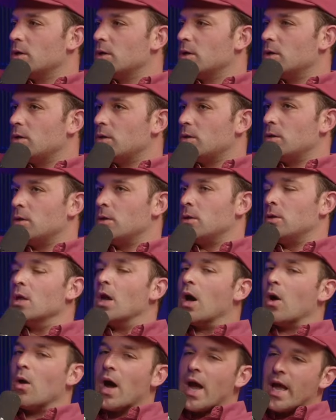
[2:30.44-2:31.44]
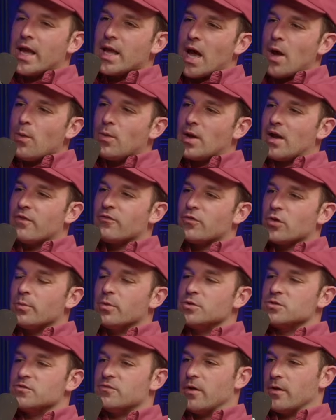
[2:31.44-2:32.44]
No, I went out after her, but
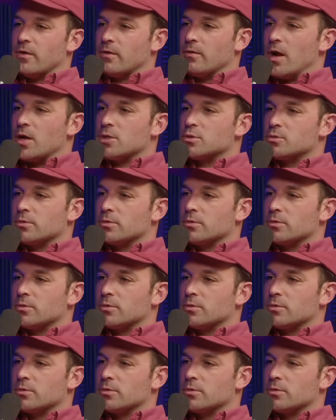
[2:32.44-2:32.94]
it was very gradual.